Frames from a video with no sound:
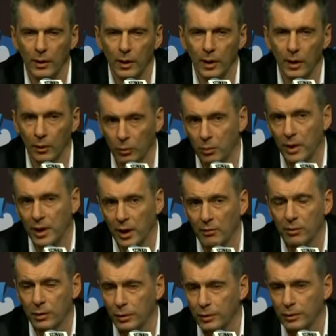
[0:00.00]
Uh, we
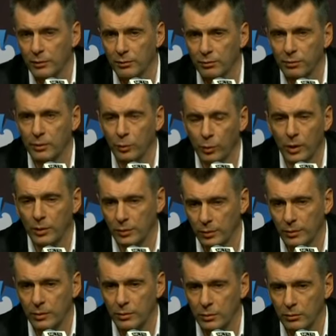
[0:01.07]
have a lot of work
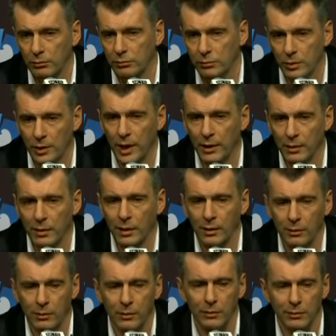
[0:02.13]
to do right
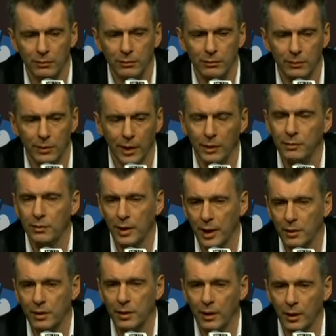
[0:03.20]
now and
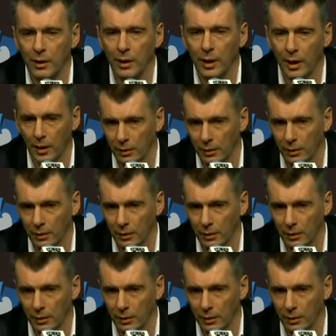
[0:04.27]
right here,